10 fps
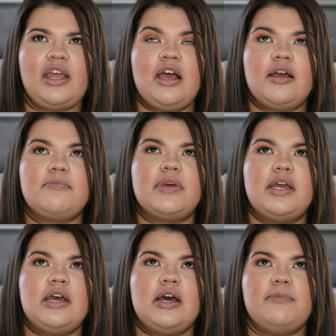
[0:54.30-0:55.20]
um,
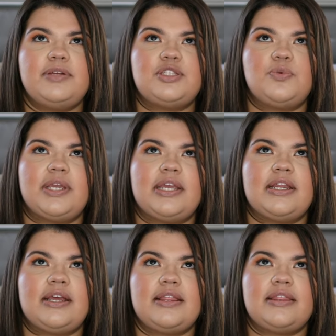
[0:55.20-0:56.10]

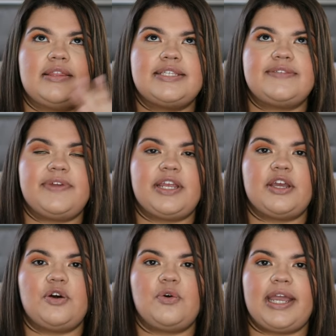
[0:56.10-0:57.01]
between this
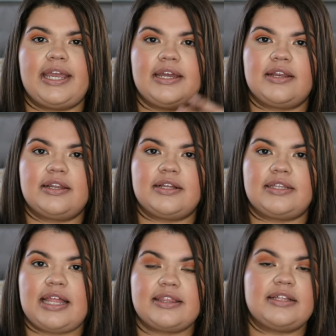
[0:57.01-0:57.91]
video and
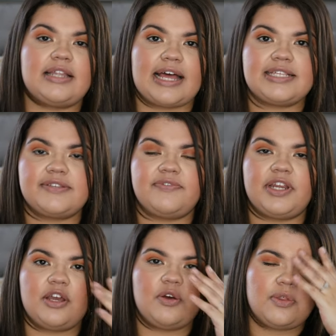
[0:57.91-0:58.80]
the last
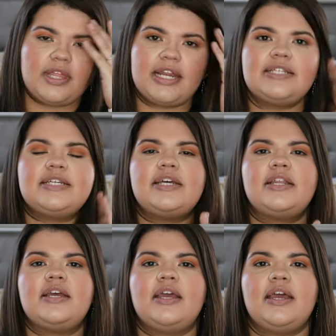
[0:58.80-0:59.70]
video that I
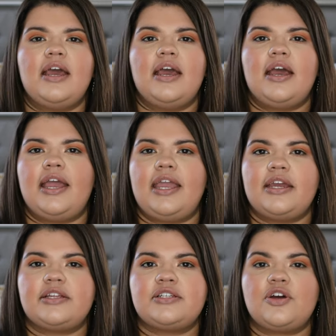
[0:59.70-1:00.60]
did.
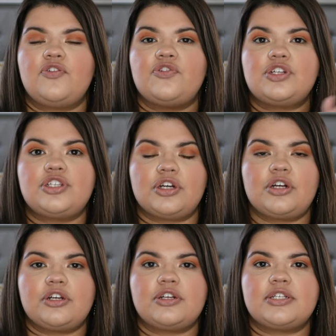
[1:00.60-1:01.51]
And for
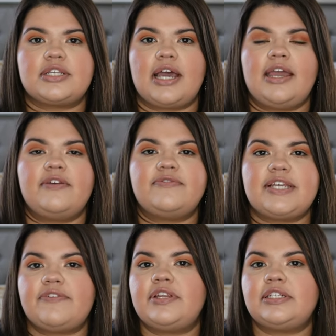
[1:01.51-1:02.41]
starters, I have
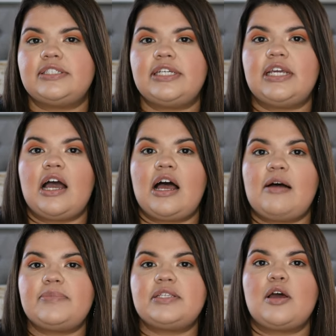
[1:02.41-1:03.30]
definitely
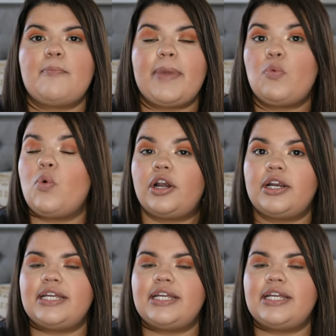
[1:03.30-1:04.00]
upped my water